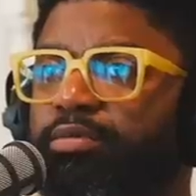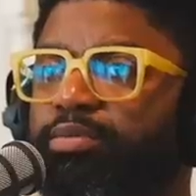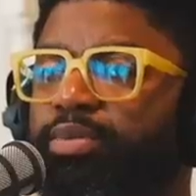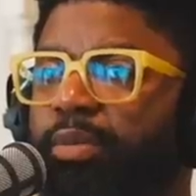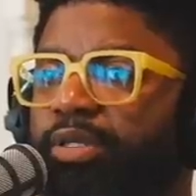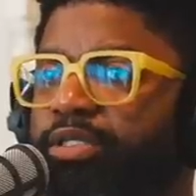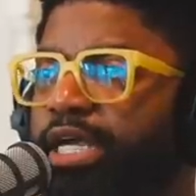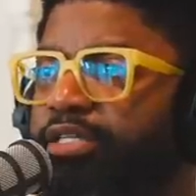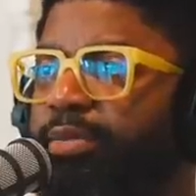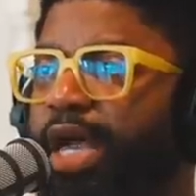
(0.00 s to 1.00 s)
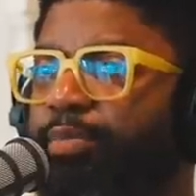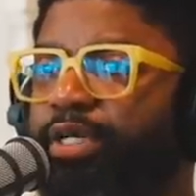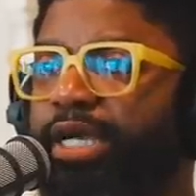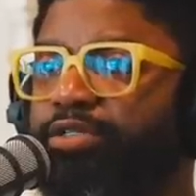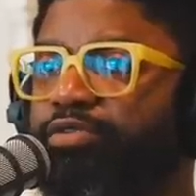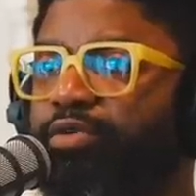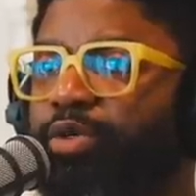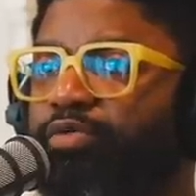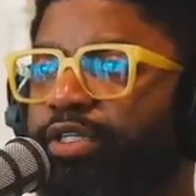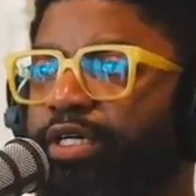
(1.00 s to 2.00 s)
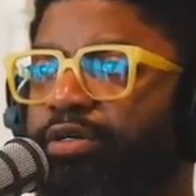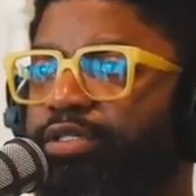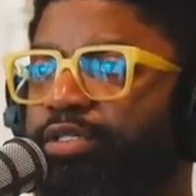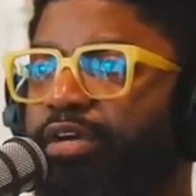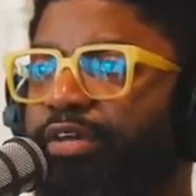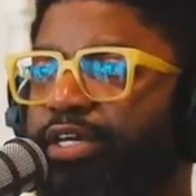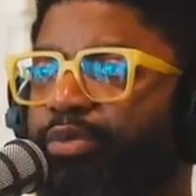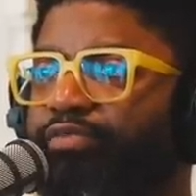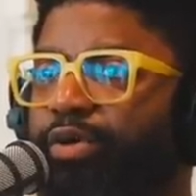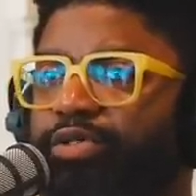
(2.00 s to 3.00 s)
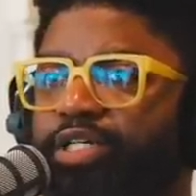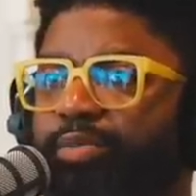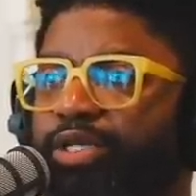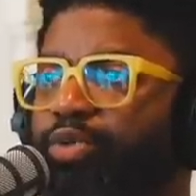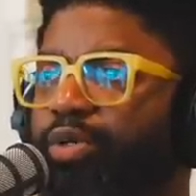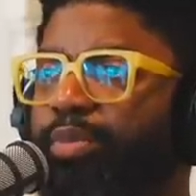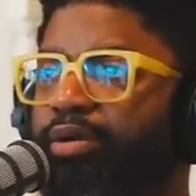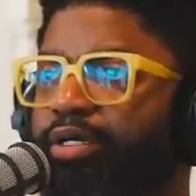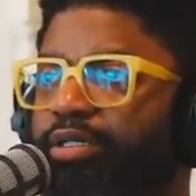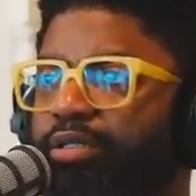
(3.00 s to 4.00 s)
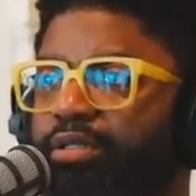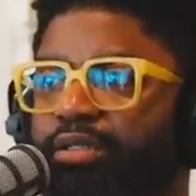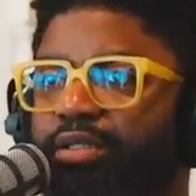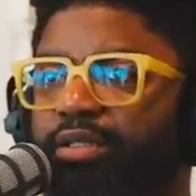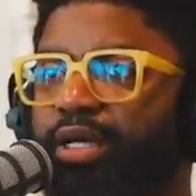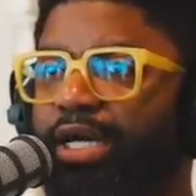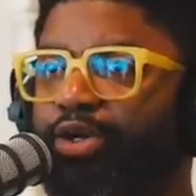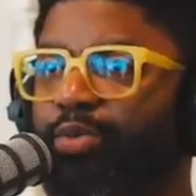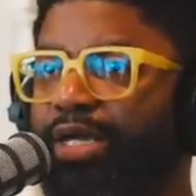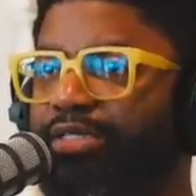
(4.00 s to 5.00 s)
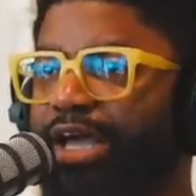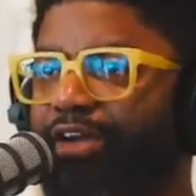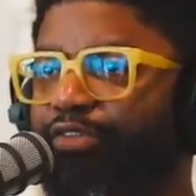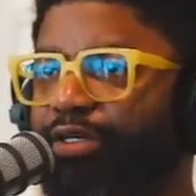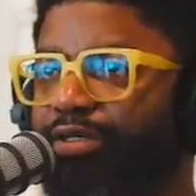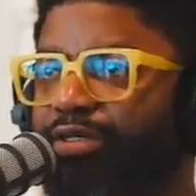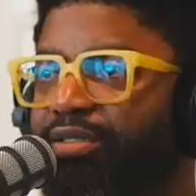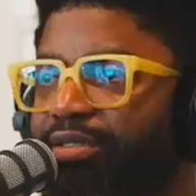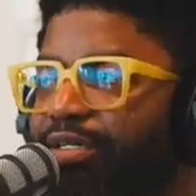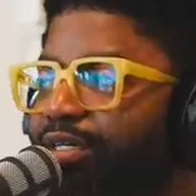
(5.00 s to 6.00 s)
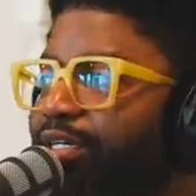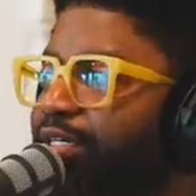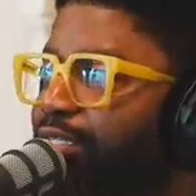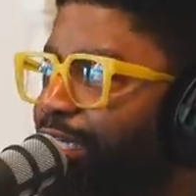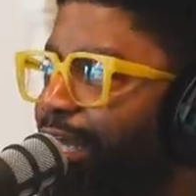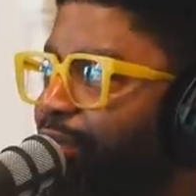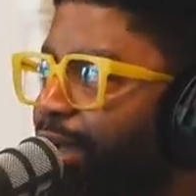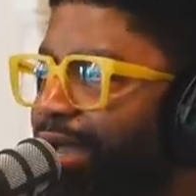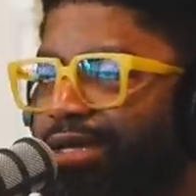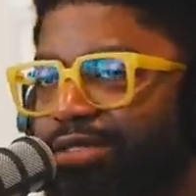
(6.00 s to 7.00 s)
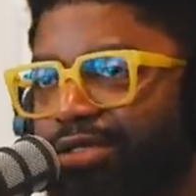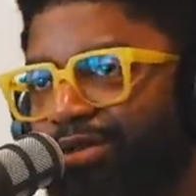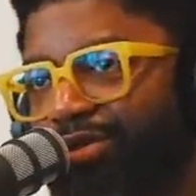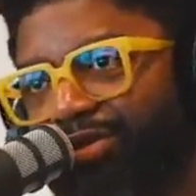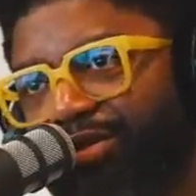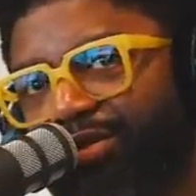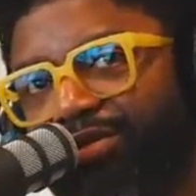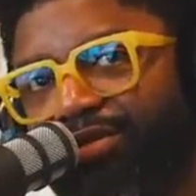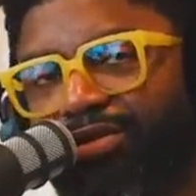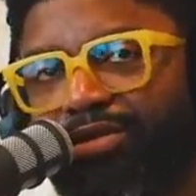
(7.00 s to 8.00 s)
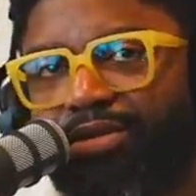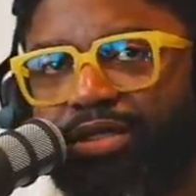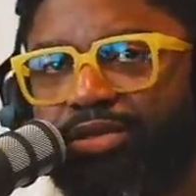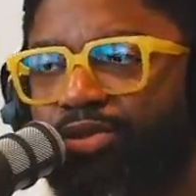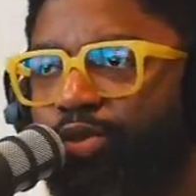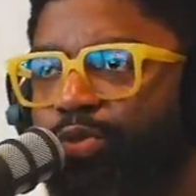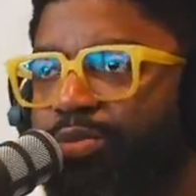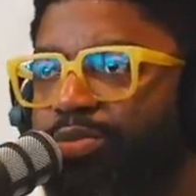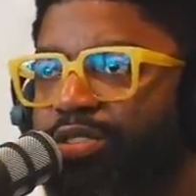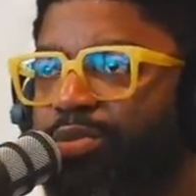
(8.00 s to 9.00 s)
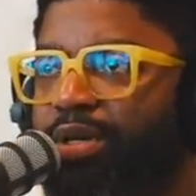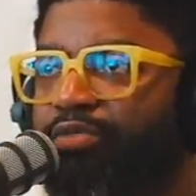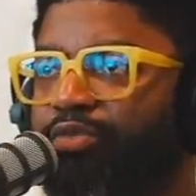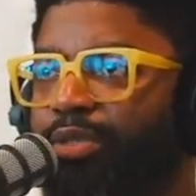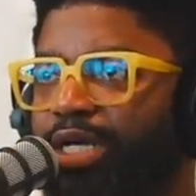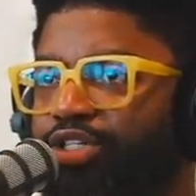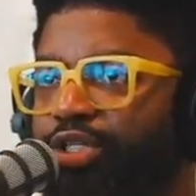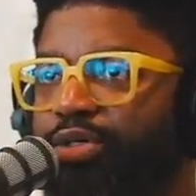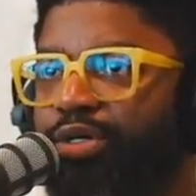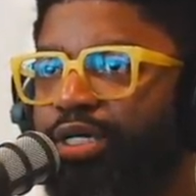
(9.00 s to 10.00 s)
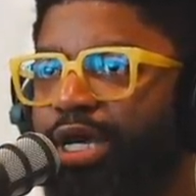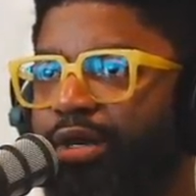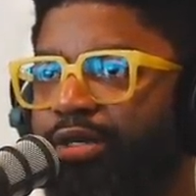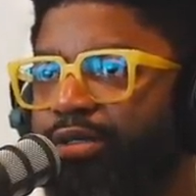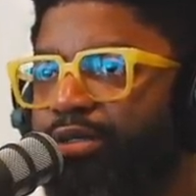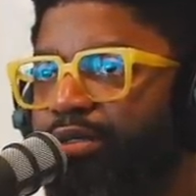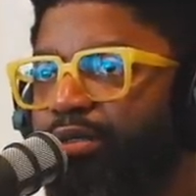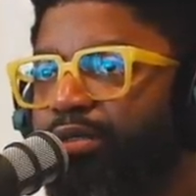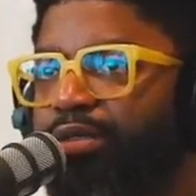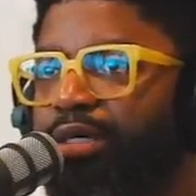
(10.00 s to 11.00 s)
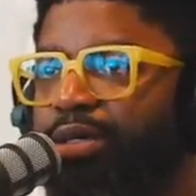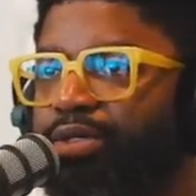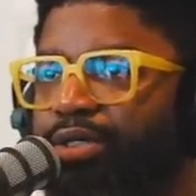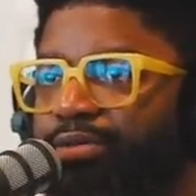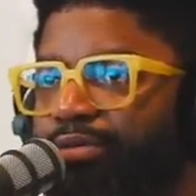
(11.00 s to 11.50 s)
probably take some applications from over there and just have like a reverse Coming to America. I'd go back to Africa, the land of my ancestors, and and scoop up somebody from Nigeria or Ghana. I don't know.